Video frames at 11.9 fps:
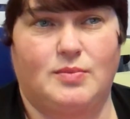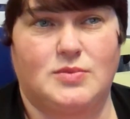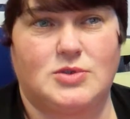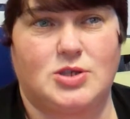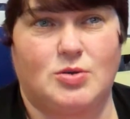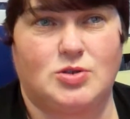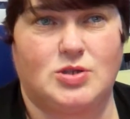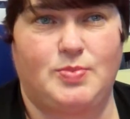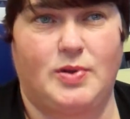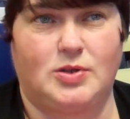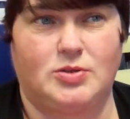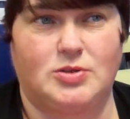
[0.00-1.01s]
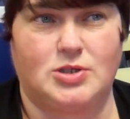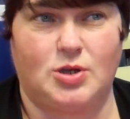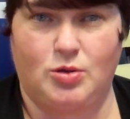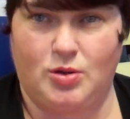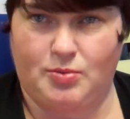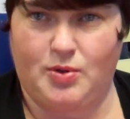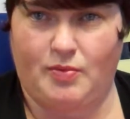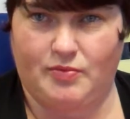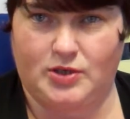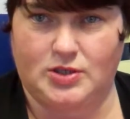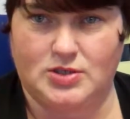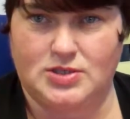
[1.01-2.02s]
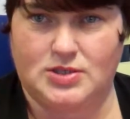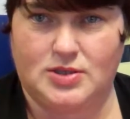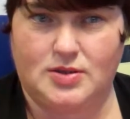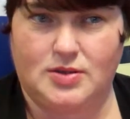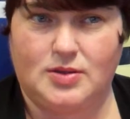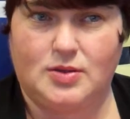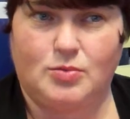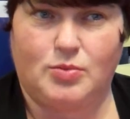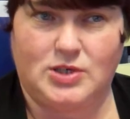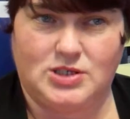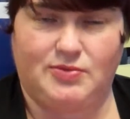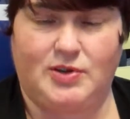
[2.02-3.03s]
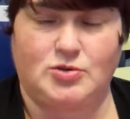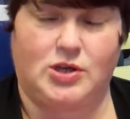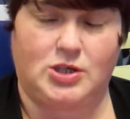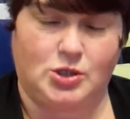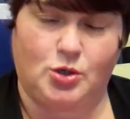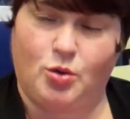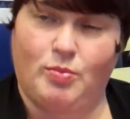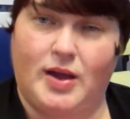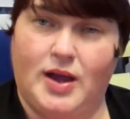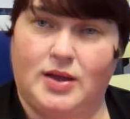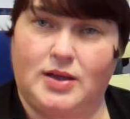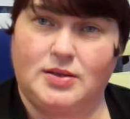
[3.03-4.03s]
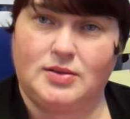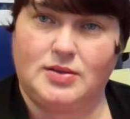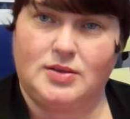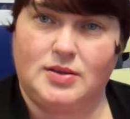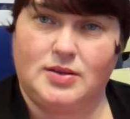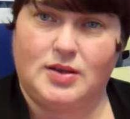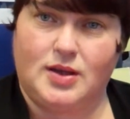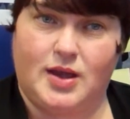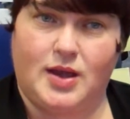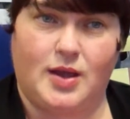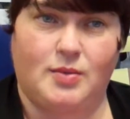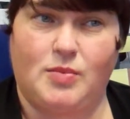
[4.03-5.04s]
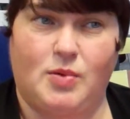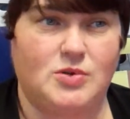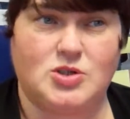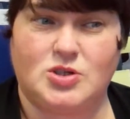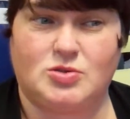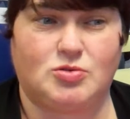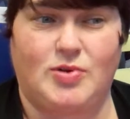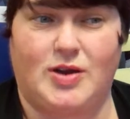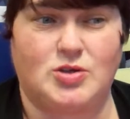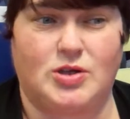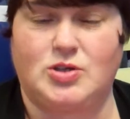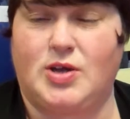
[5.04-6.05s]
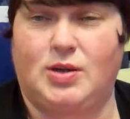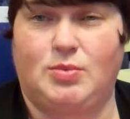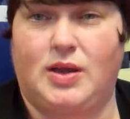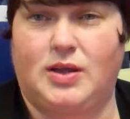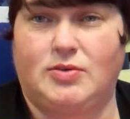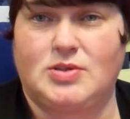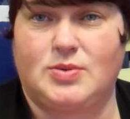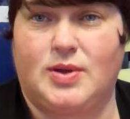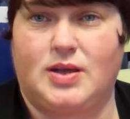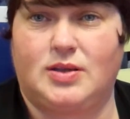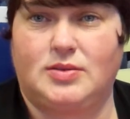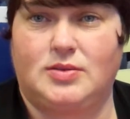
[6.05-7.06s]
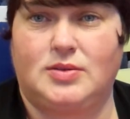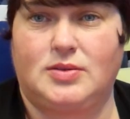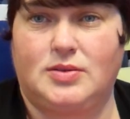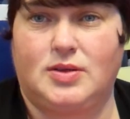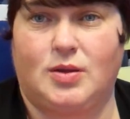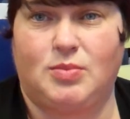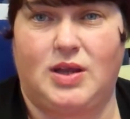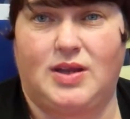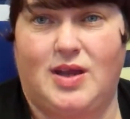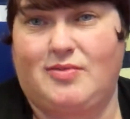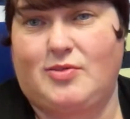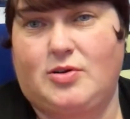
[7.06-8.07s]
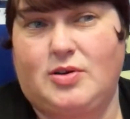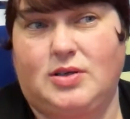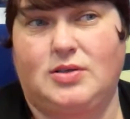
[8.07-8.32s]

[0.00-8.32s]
So it was just building her slowly up confidence. When she feels ready, she can come back. And it's just gradually trying to break her into it and being there for her.